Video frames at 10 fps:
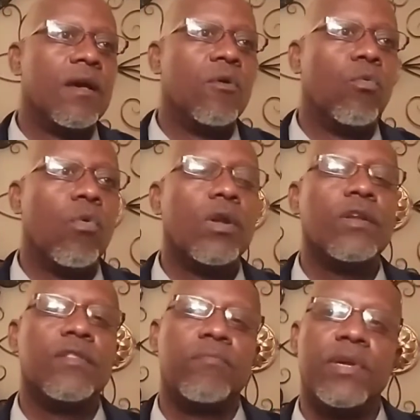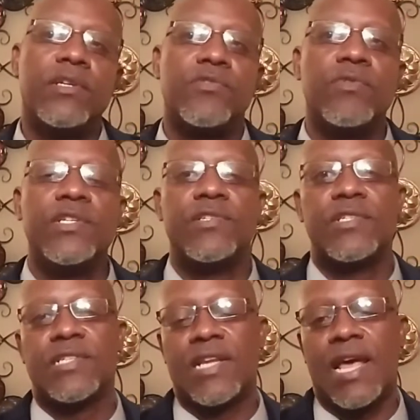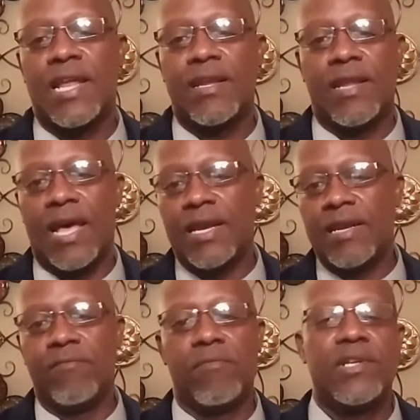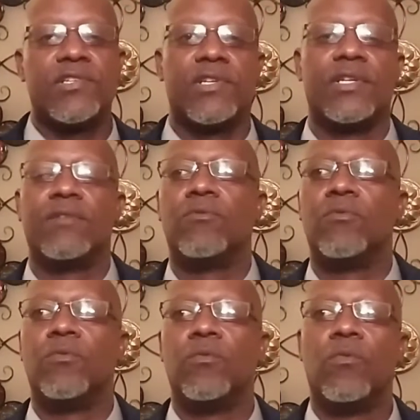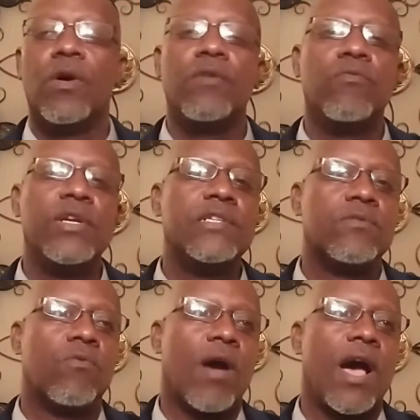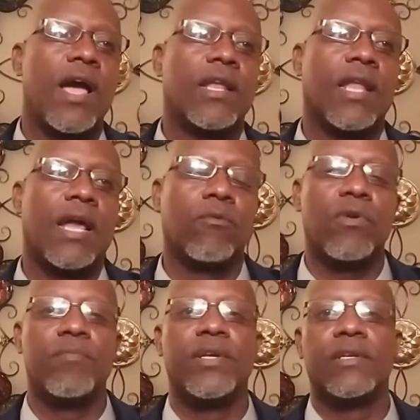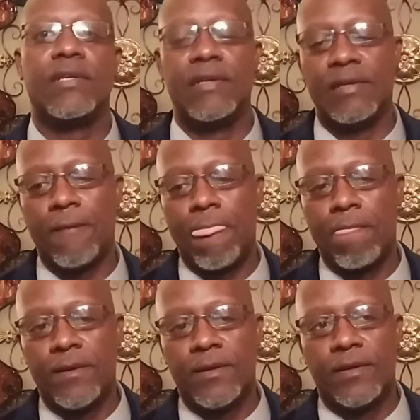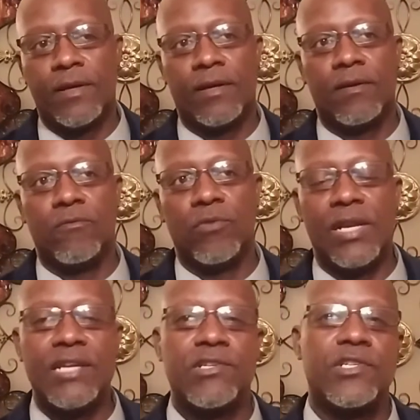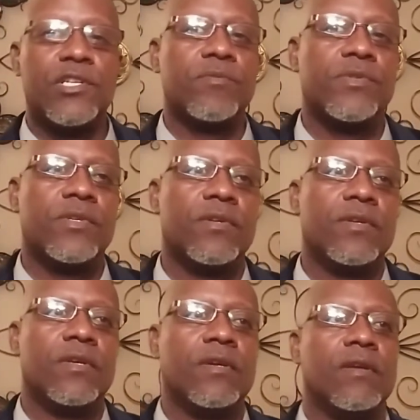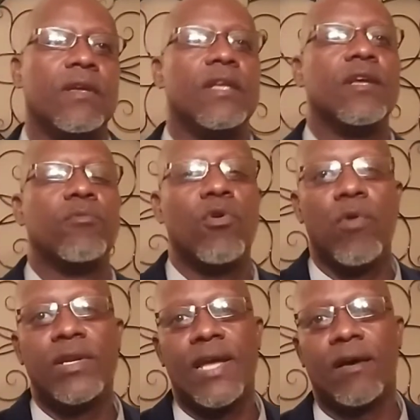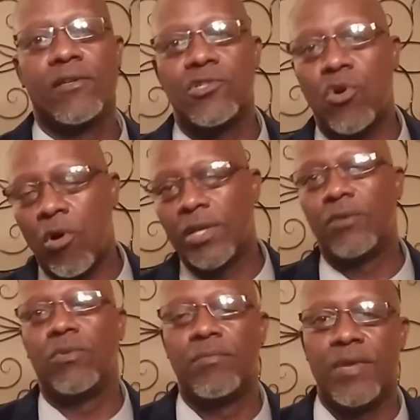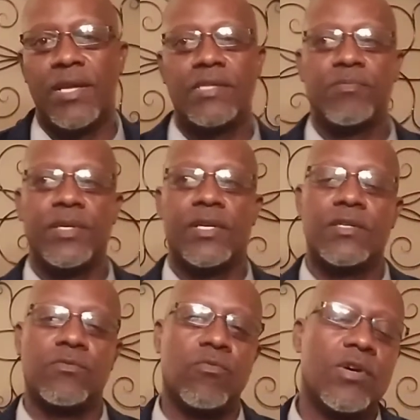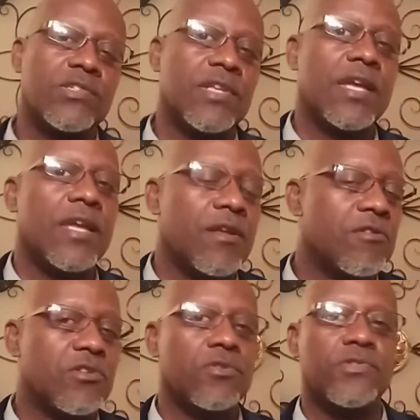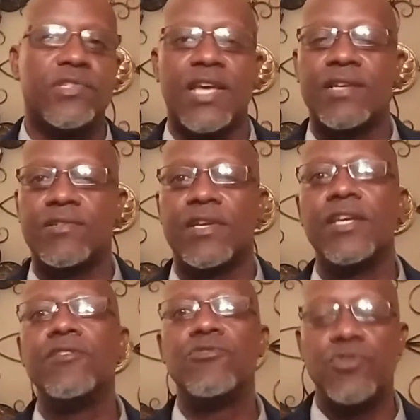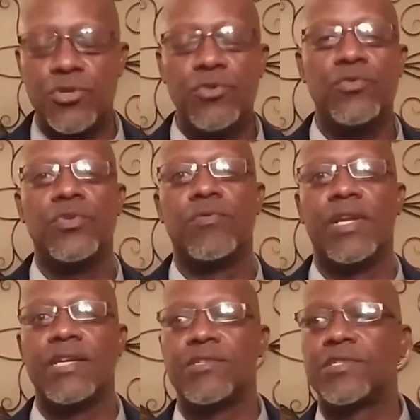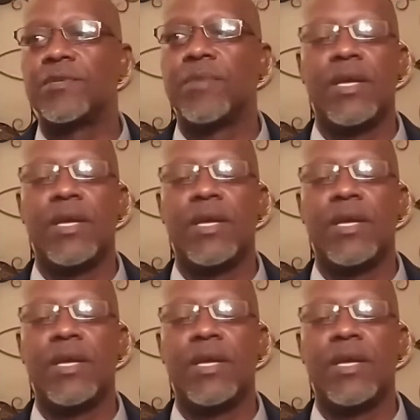One of the biggest reasons, and I didn't even mention it, one reason why a lot of women relationships end up going down the toilet with men is because once they introduce sex into the relationship,